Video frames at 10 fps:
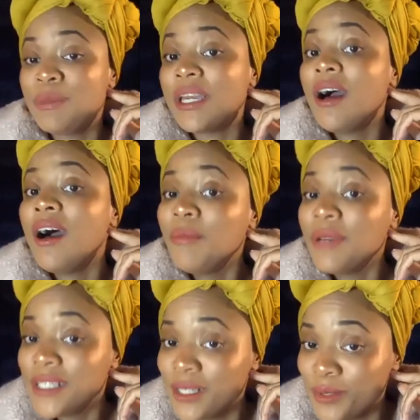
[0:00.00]
become
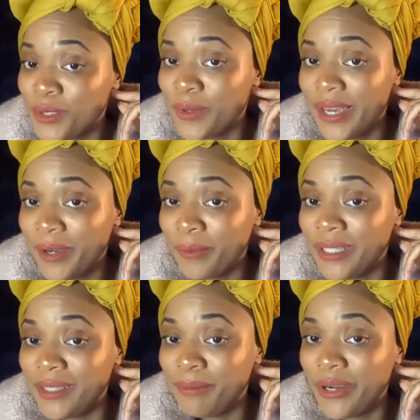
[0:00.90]
a social
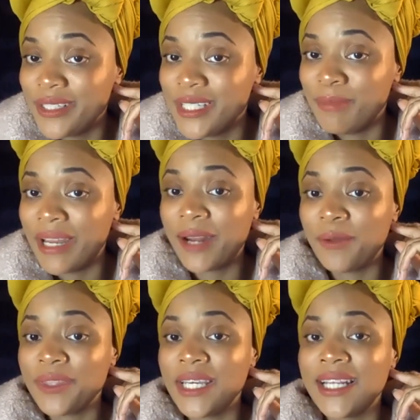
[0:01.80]
equity person, but I
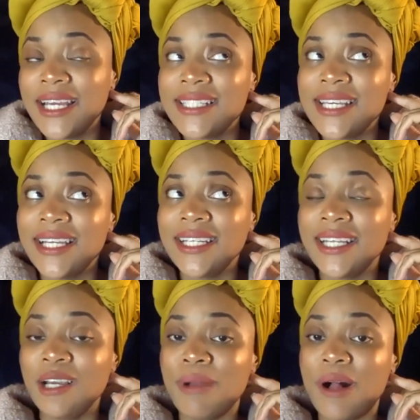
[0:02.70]
don't think they say
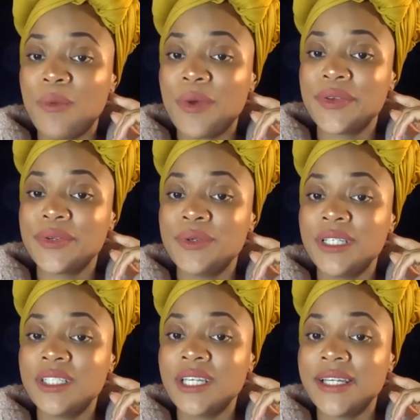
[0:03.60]
anything about whether you
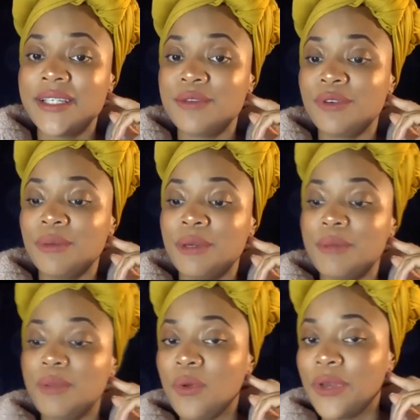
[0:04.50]
can change it from
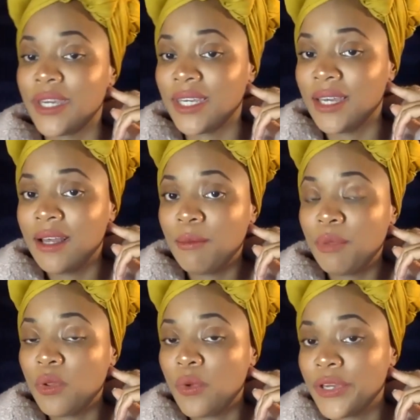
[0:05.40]

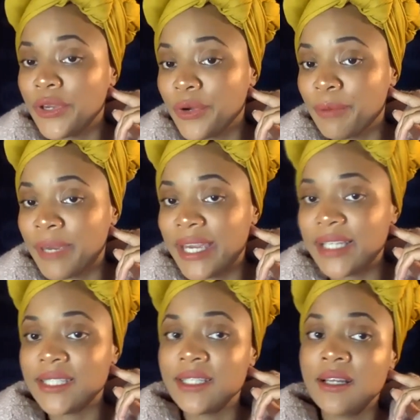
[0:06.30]
employer
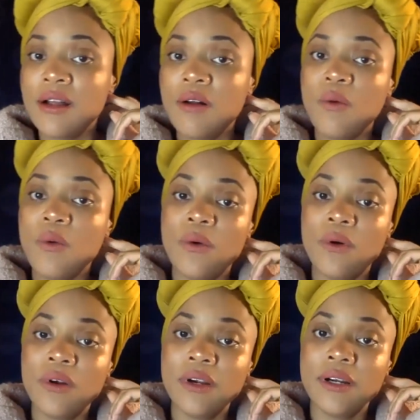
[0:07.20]
based
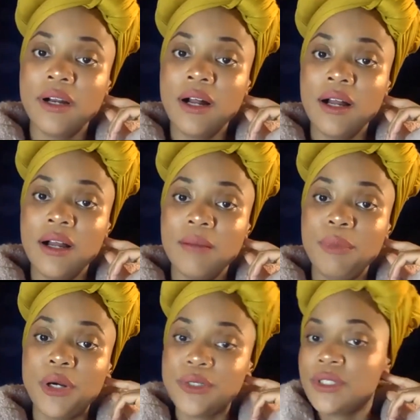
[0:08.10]
or
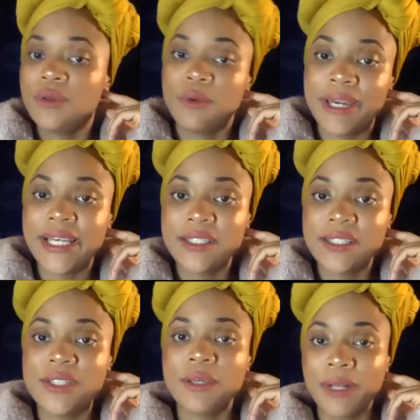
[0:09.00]
personal based. Do
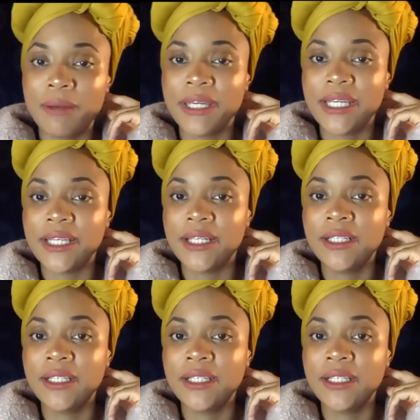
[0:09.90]
you see what I mean?